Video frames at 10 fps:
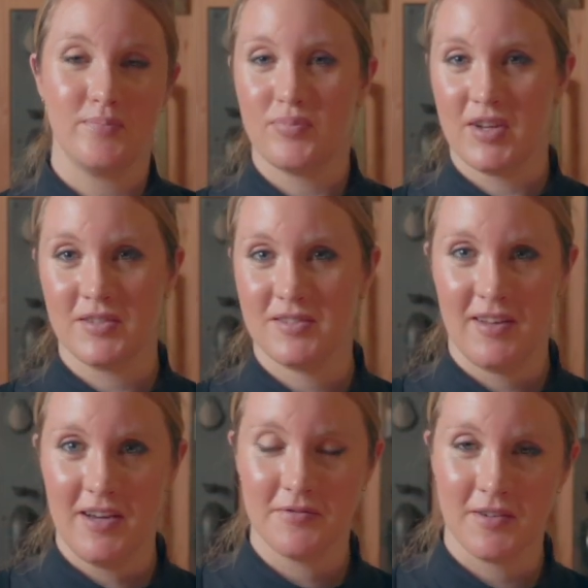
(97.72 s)
British
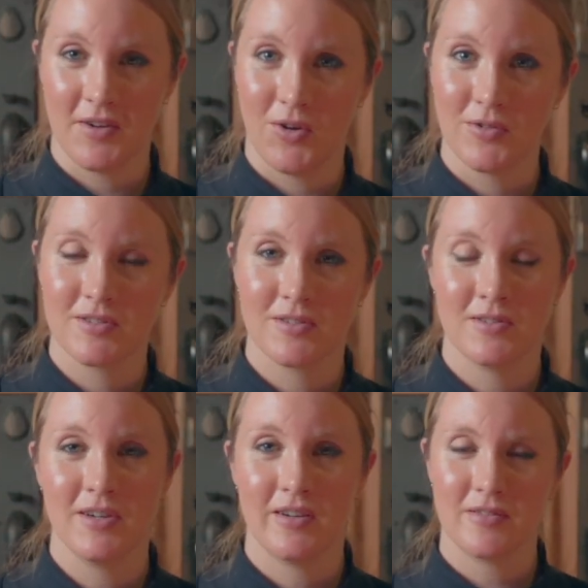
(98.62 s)
life and
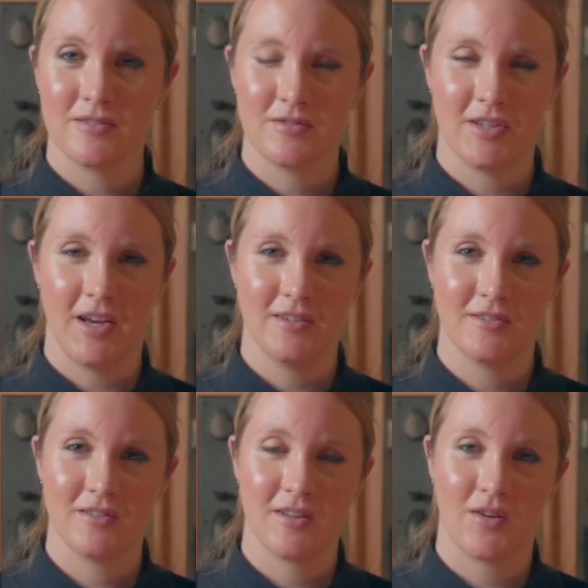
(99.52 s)
culture. It also
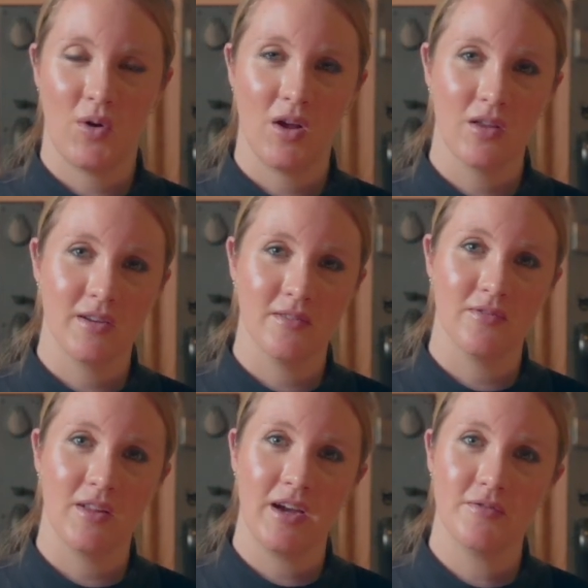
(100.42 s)
changed the quality of
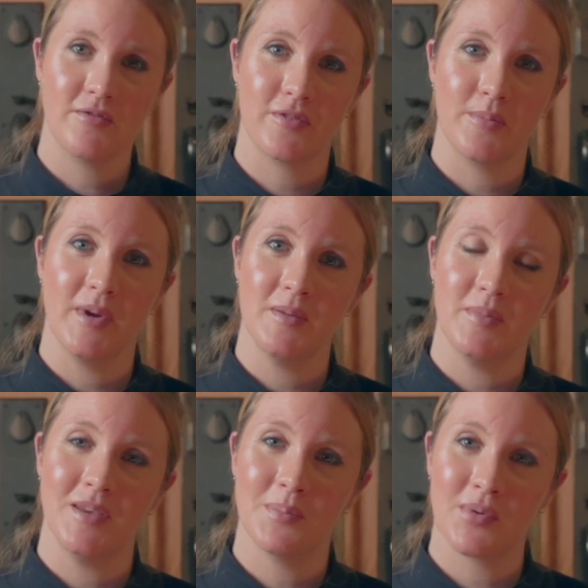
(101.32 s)
life for many
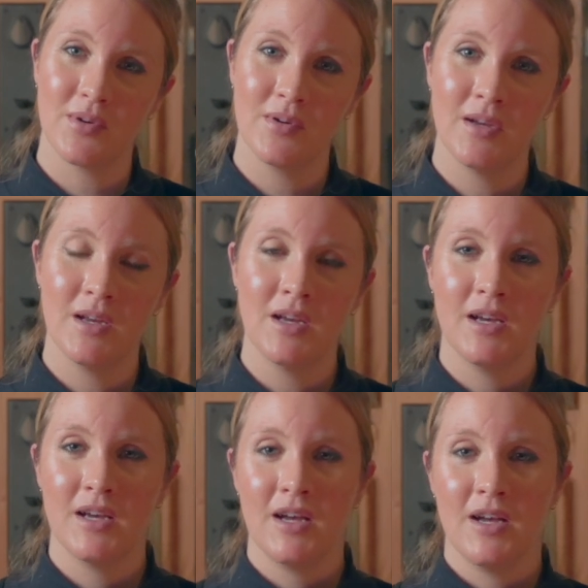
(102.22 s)
people
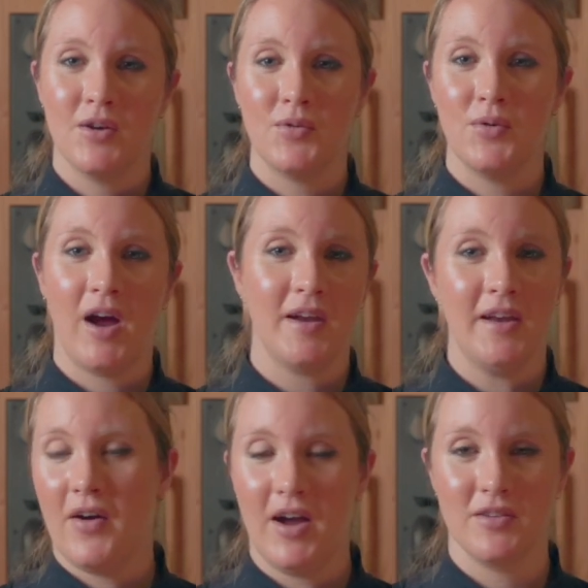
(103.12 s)
who
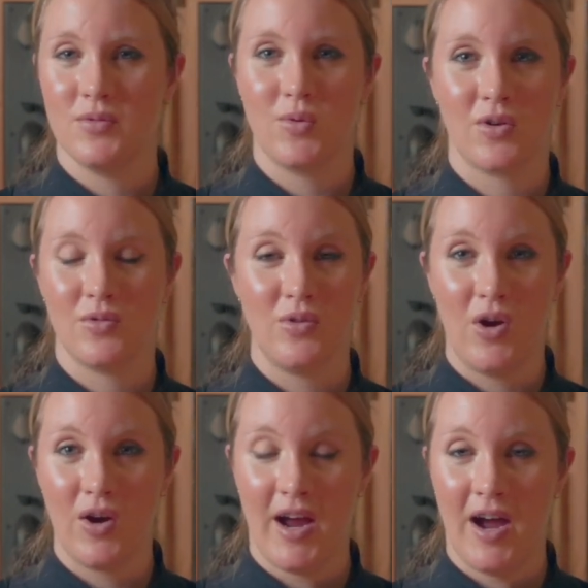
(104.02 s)
now had to work
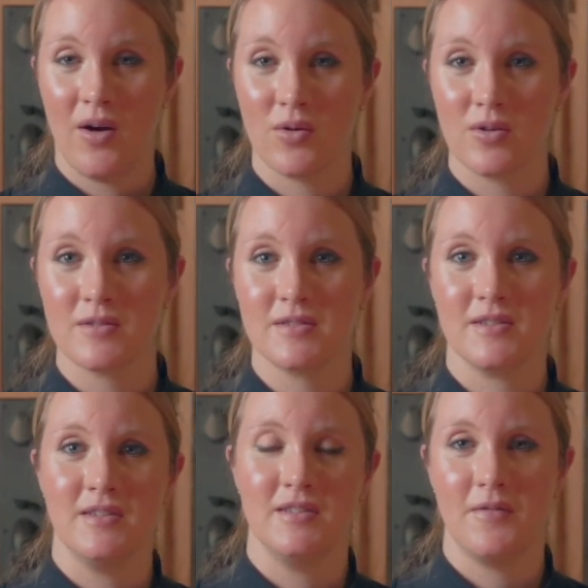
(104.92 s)
long hours
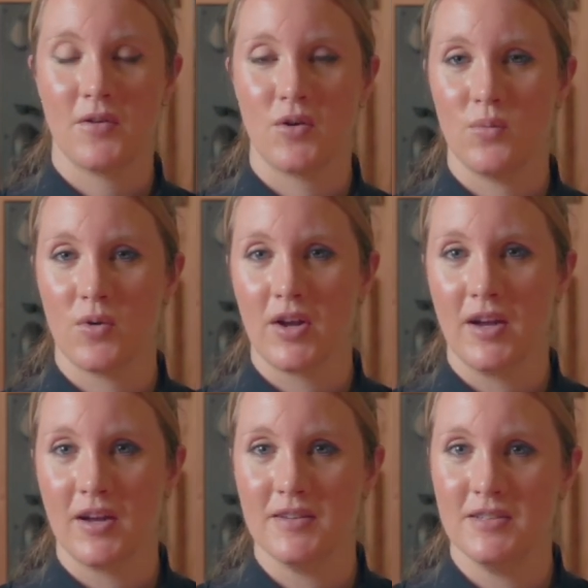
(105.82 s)
in difficult
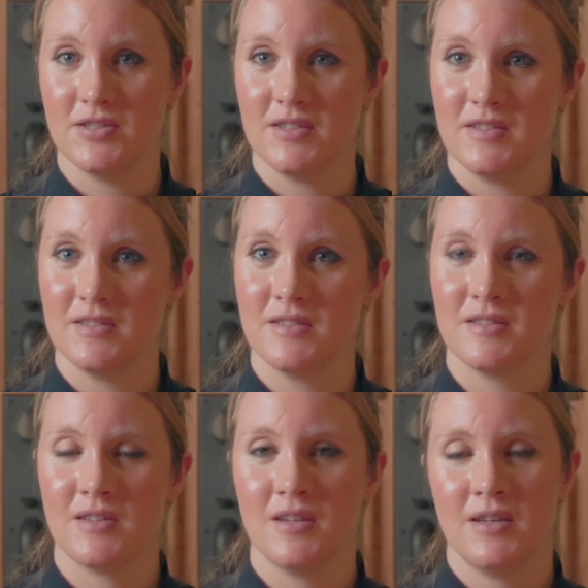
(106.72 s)
working conditions.